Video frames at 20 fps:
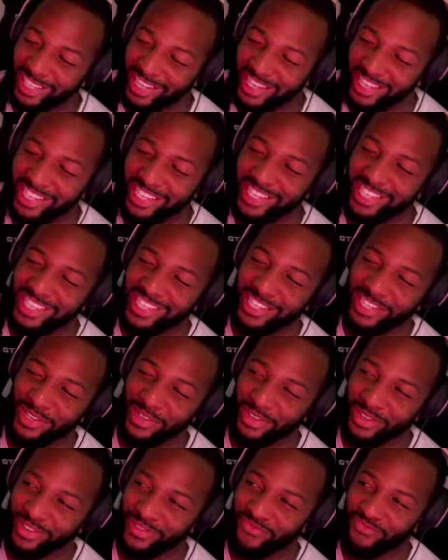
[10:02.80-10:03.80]
is he
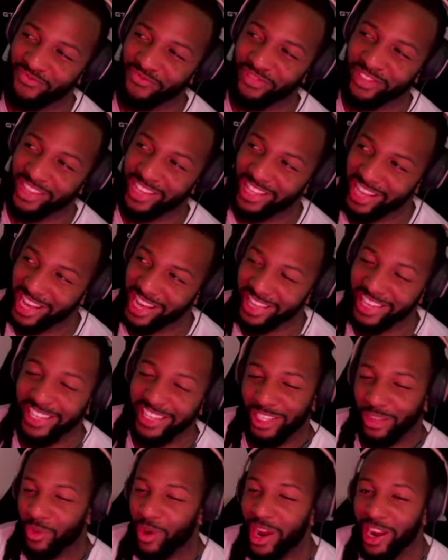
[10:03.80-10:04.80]
I think this
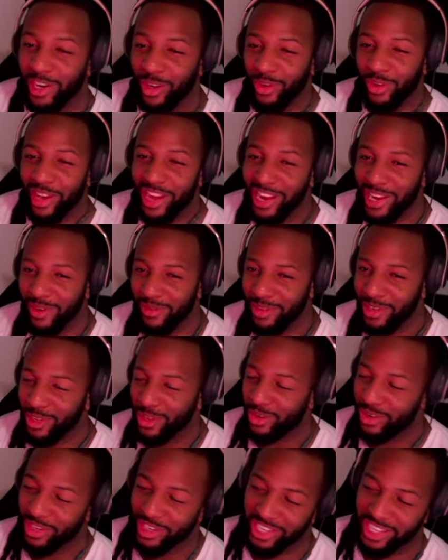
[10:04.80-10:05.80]
is why I do like him
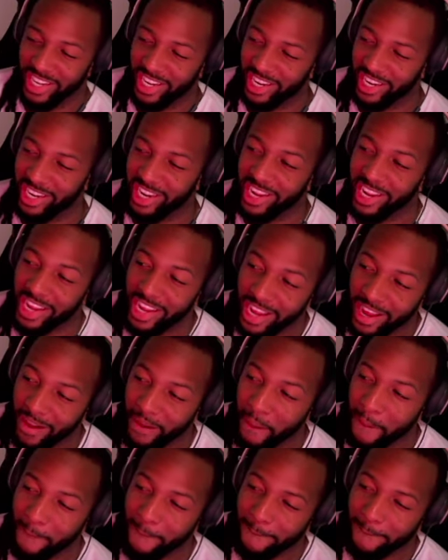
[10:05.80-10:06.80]
too. It's like,
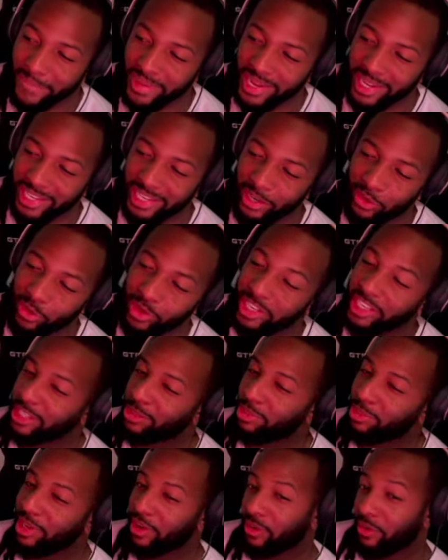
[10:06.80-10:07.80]
is he really just
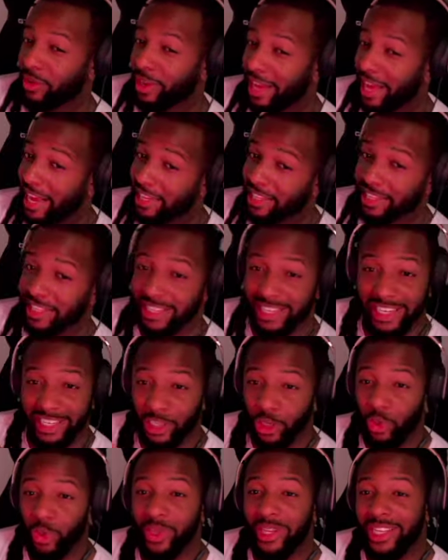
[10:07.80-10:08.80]
being relaxed because that's
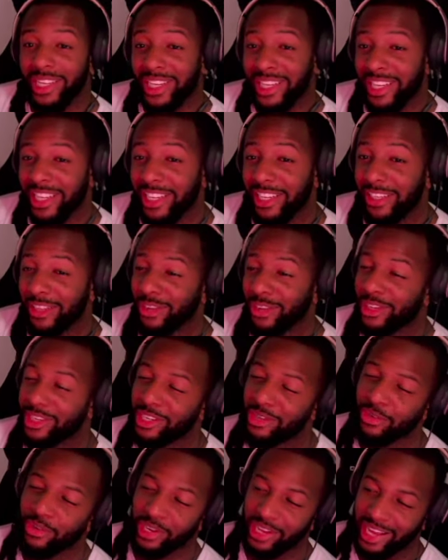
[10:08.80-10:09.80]
who he is, or is he
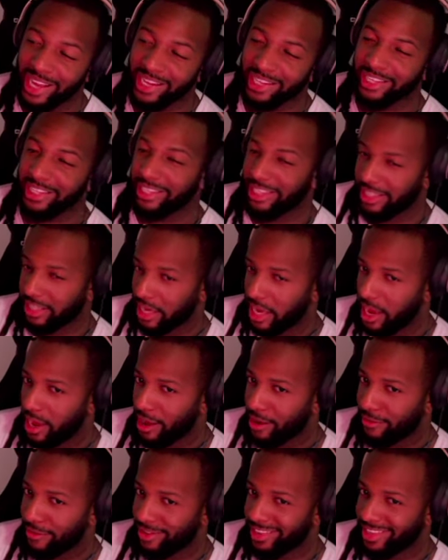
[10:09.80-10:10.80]
relaxed because he's
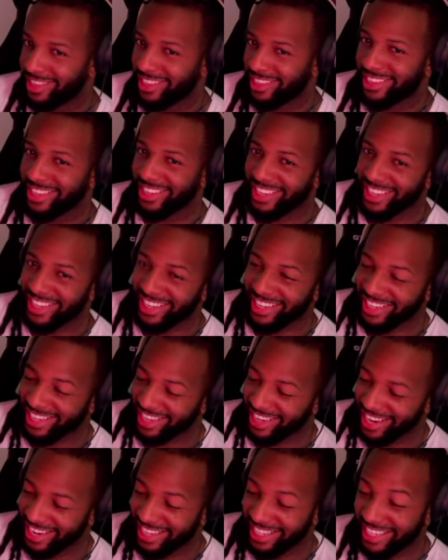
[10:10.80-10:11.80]
confident
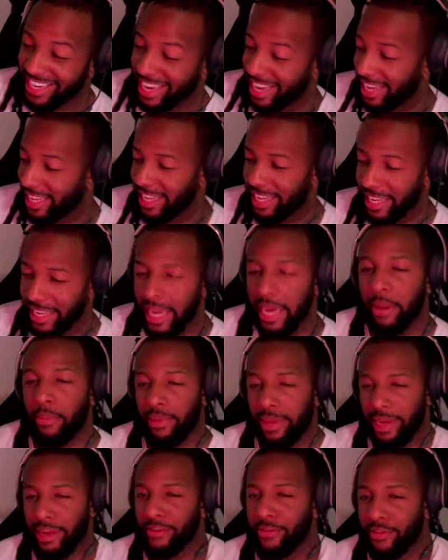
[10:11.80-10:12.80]
and he's got like a game
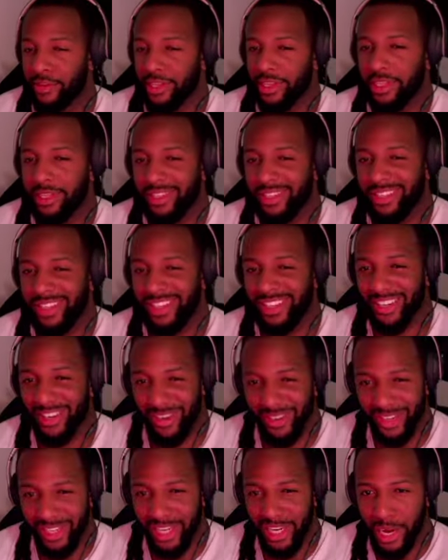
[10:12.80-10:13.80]
plan for this? You know
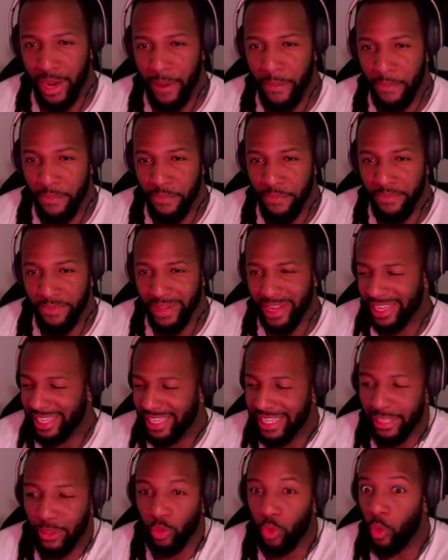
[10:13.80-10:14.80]
what I'm saying? Because
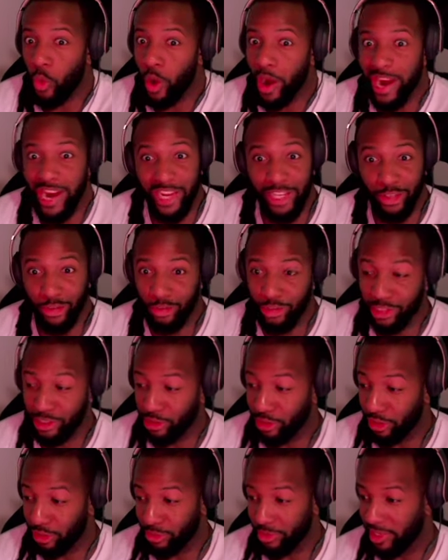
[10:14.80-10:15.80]
he's way too
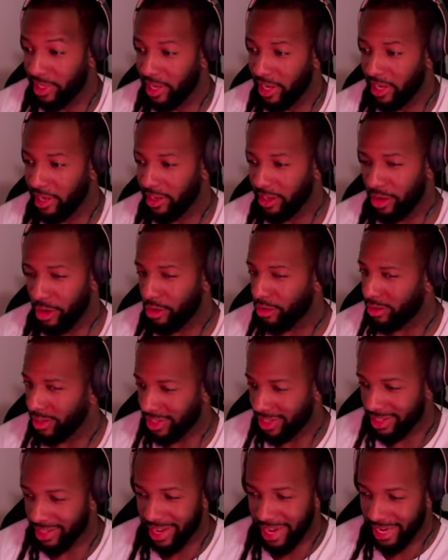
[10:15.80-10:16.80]
chill to be like, yo,
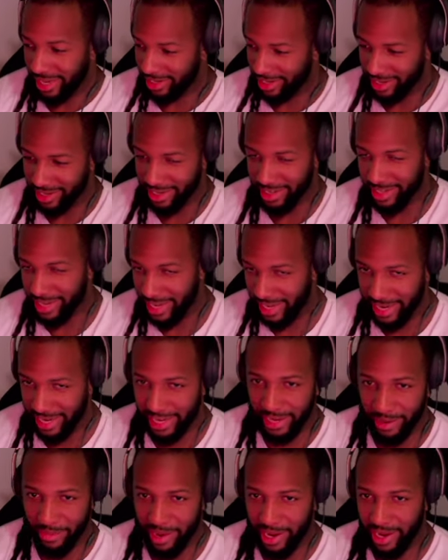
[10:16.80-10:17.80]
this guy's like second in
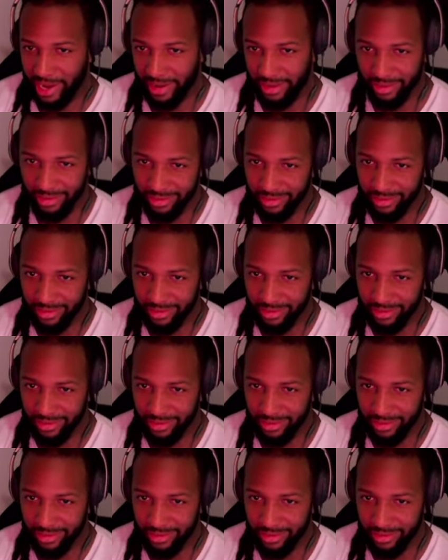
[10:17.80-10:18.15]
command.